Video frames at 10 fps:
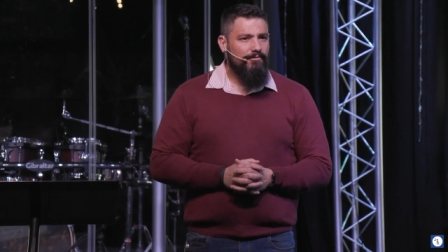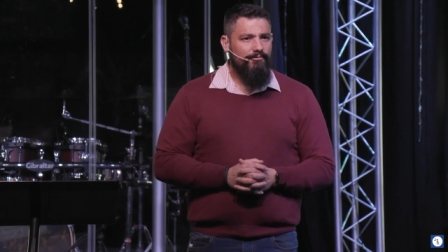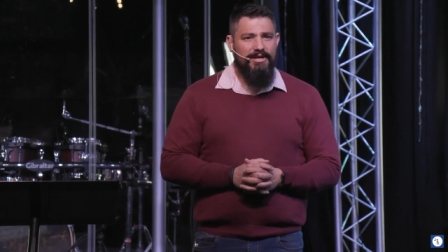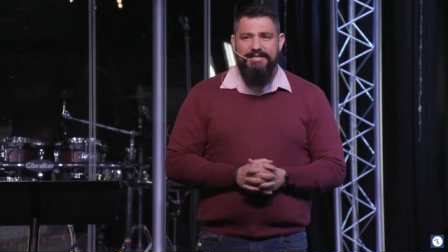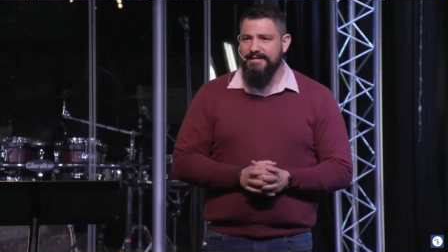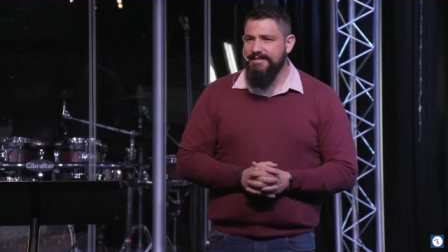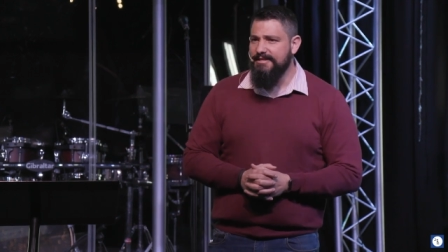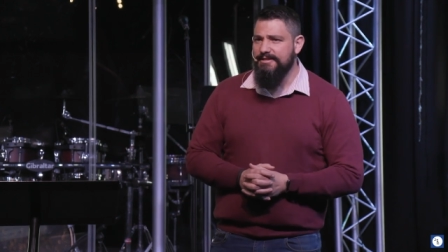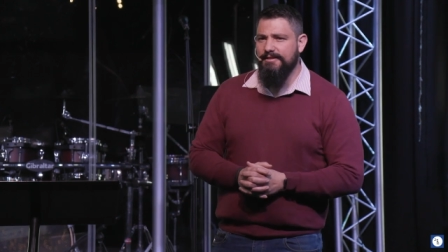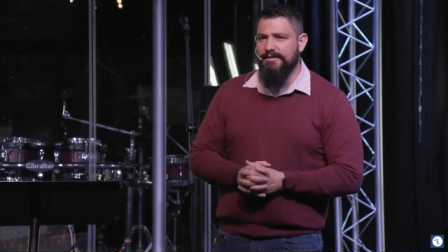Friends,
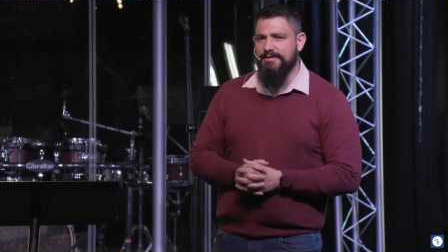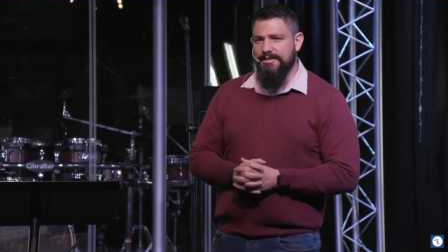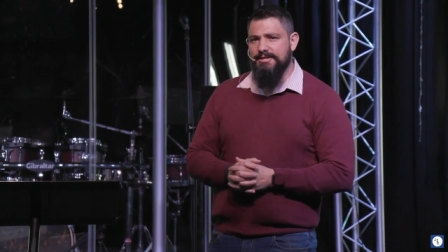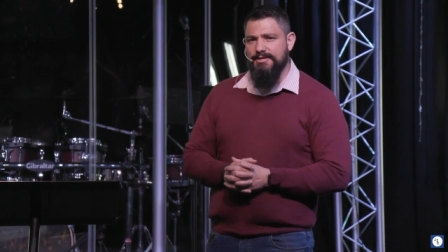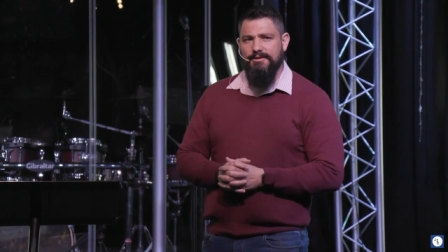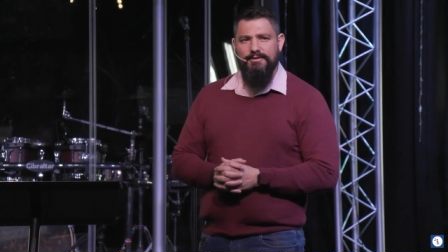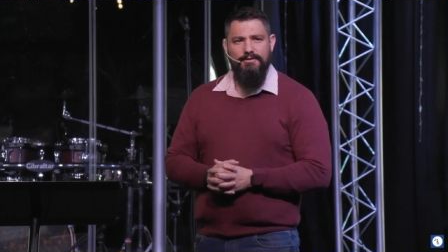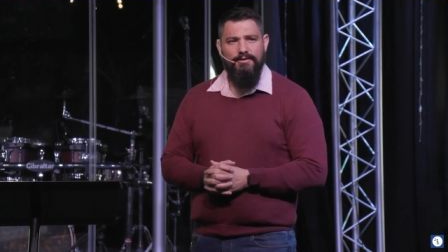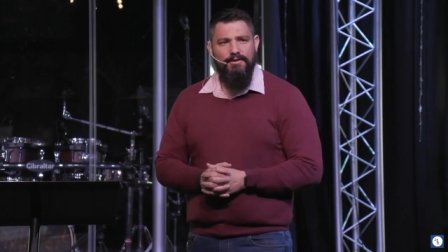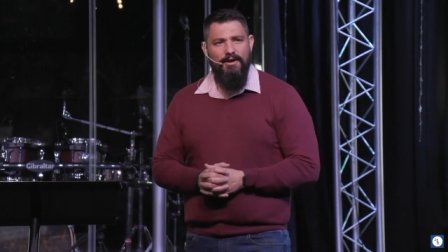this is a decision
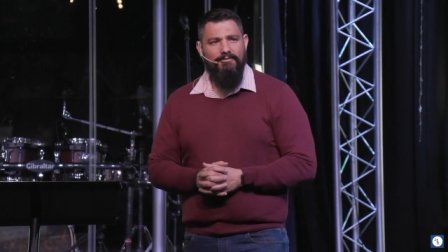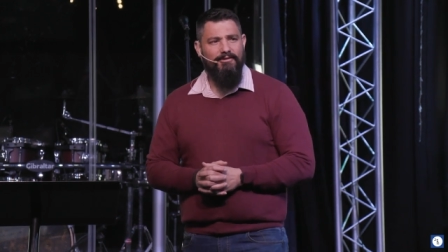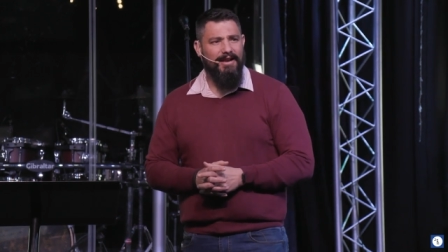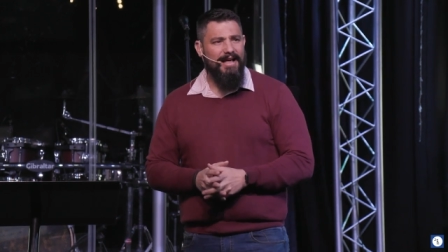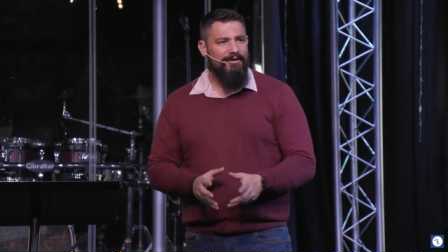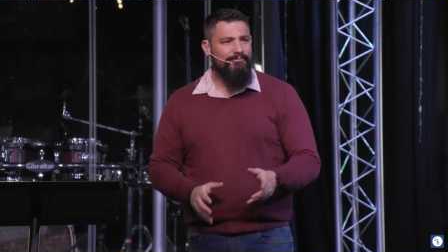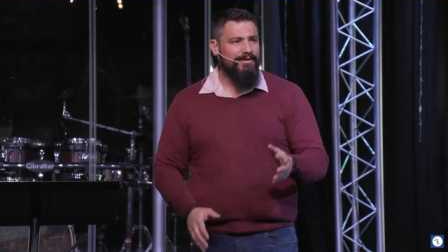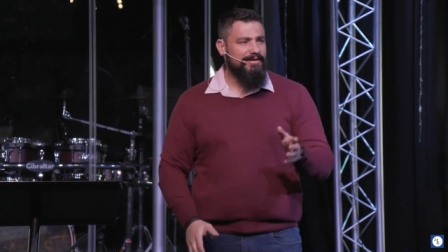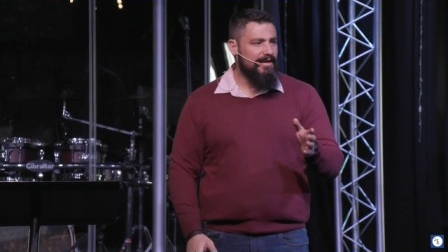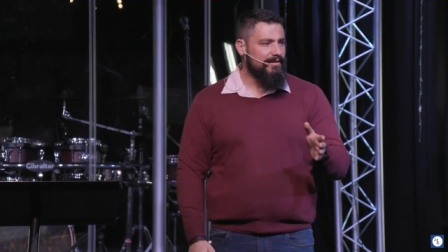of life
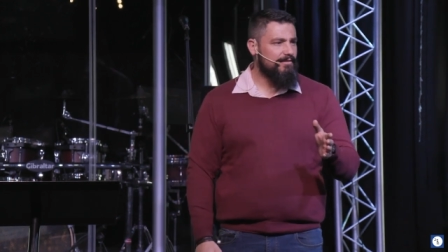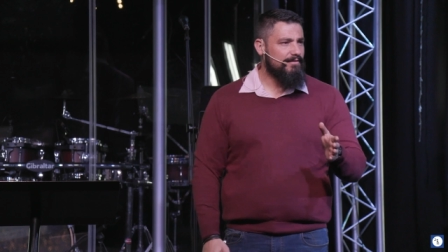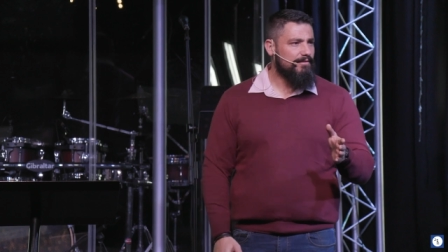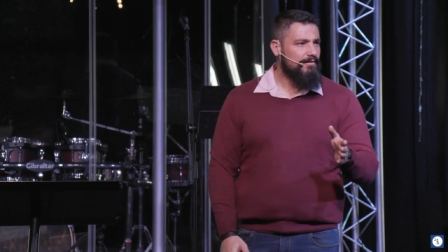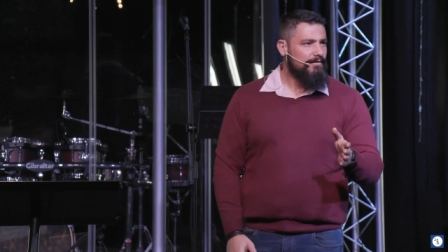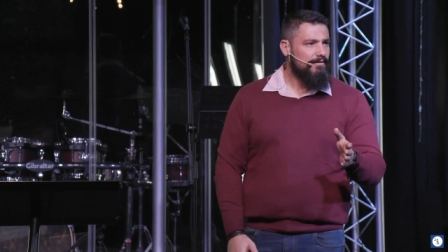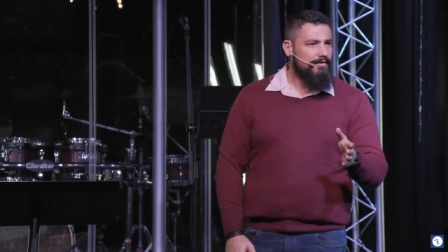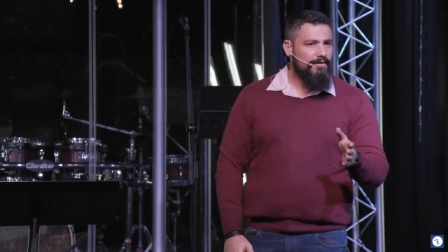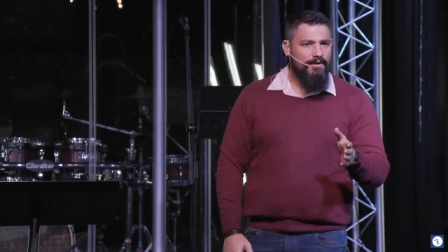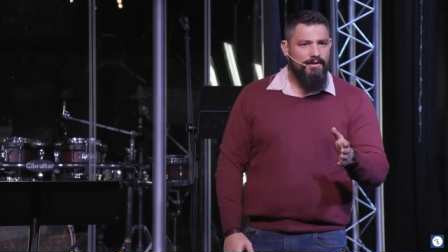and death.
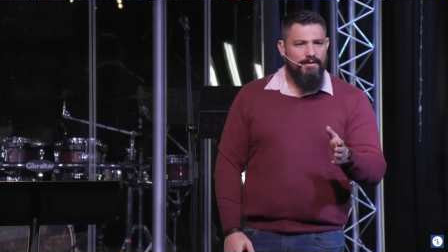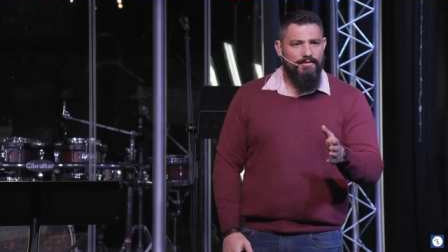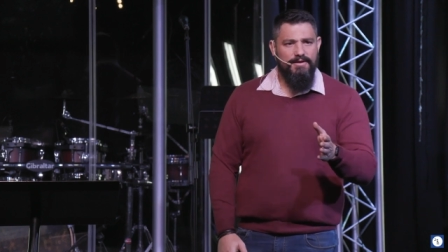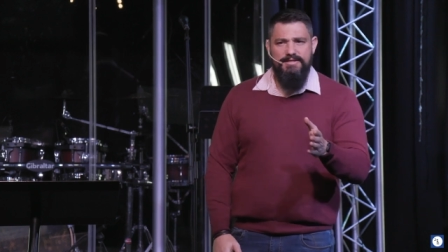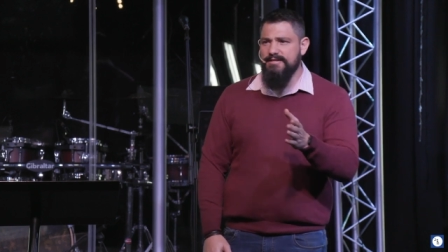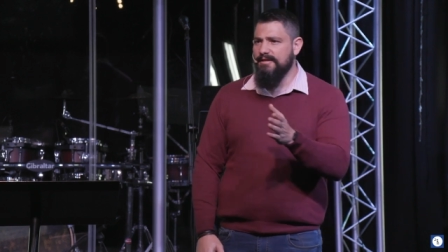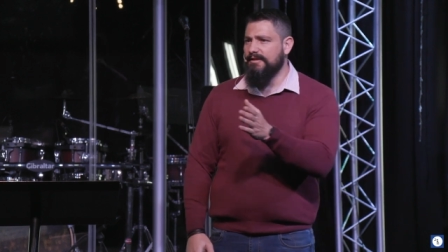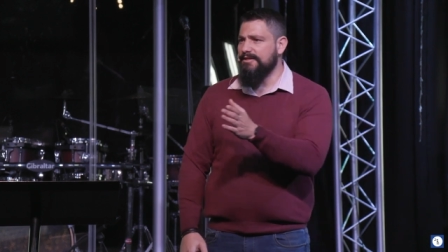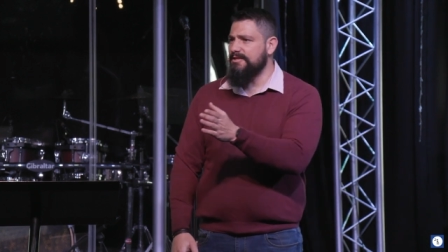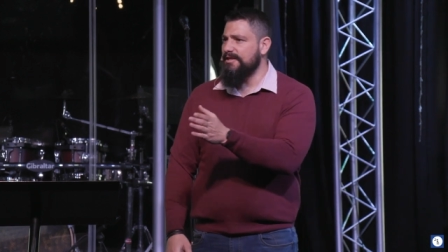This is a
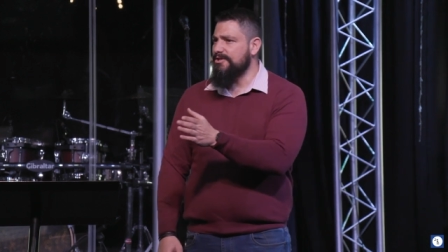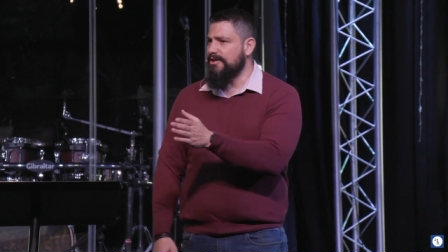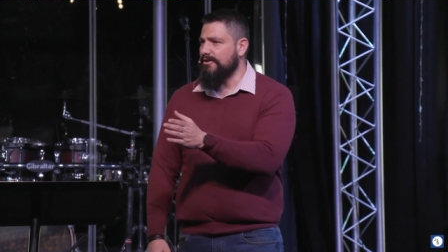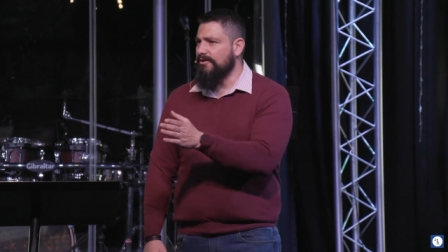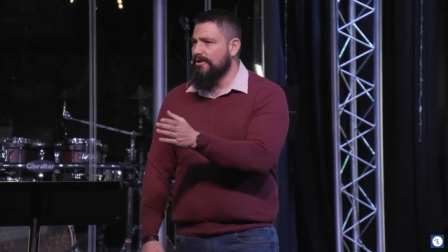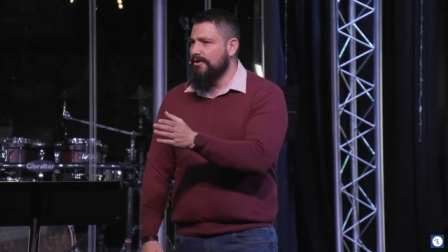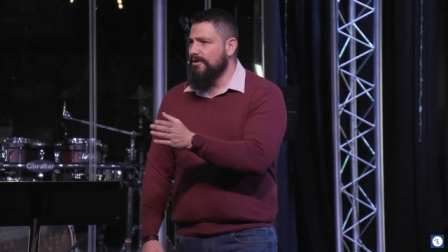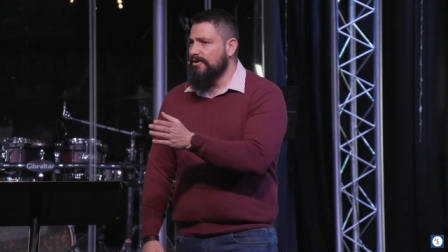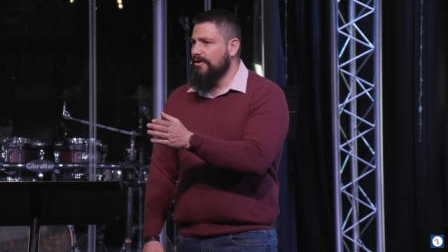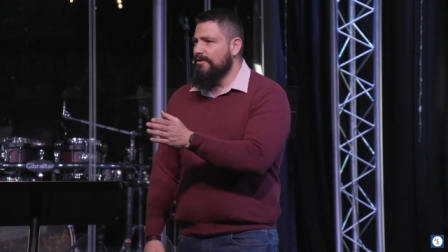decision
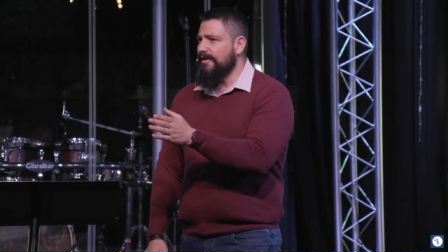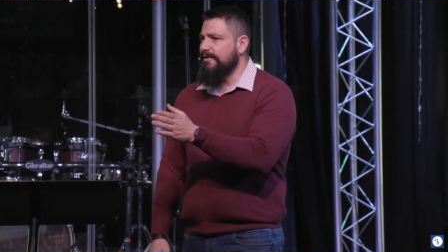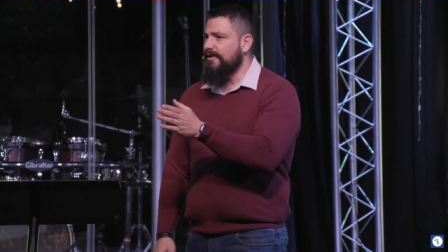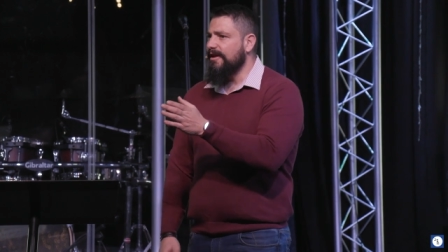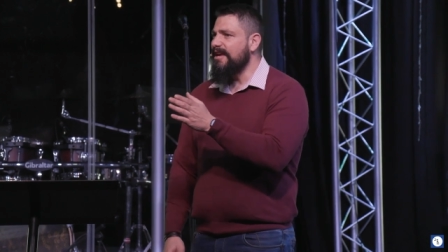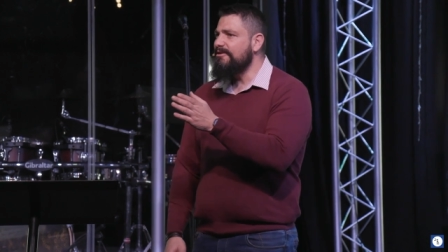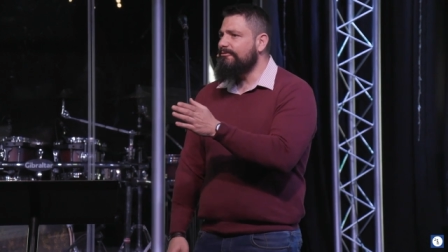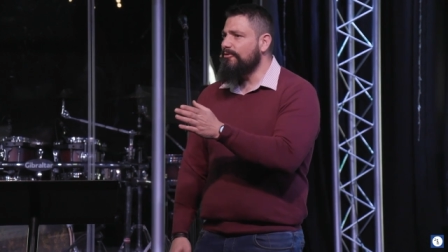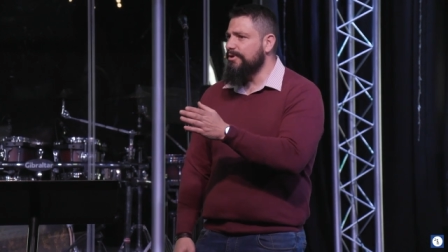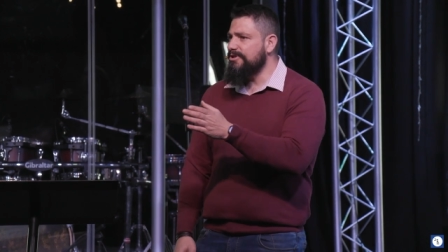that
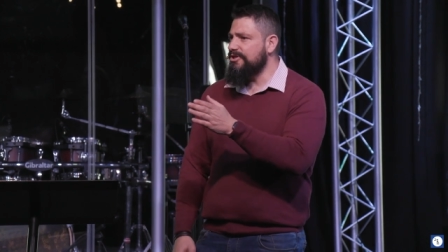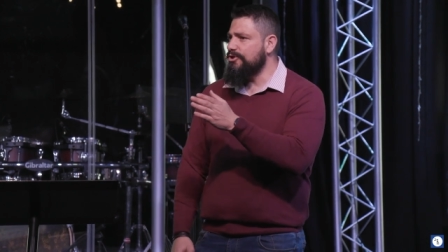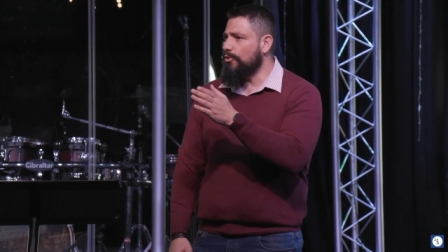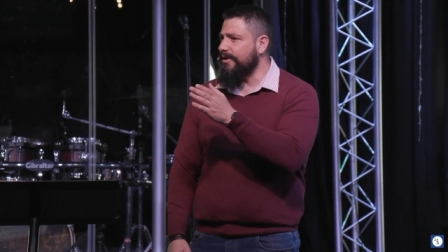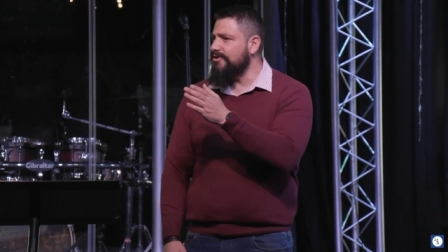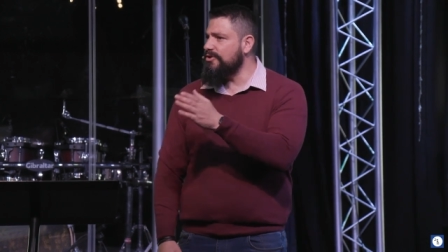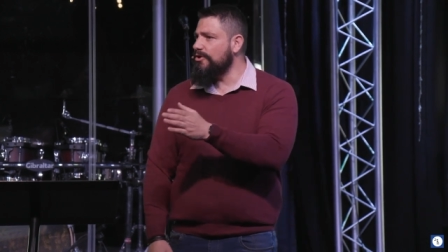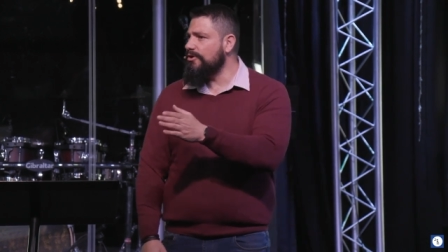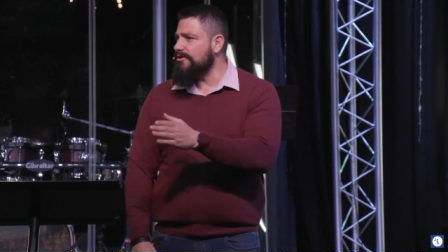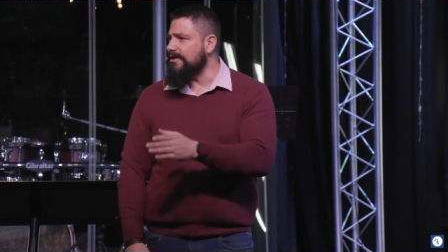influences your
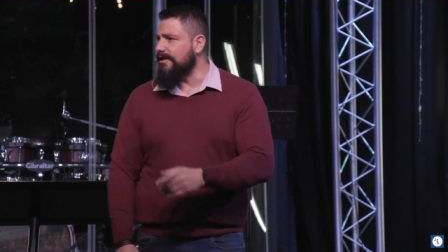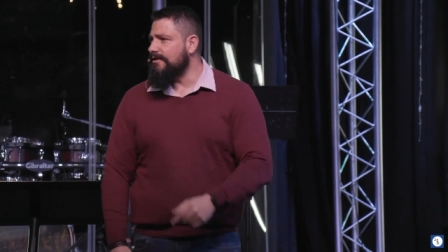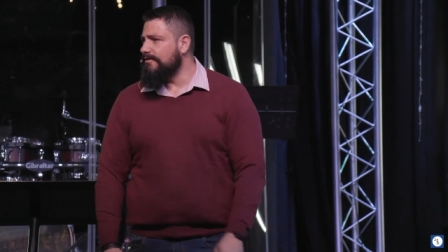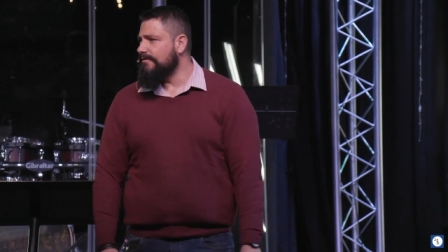eternity.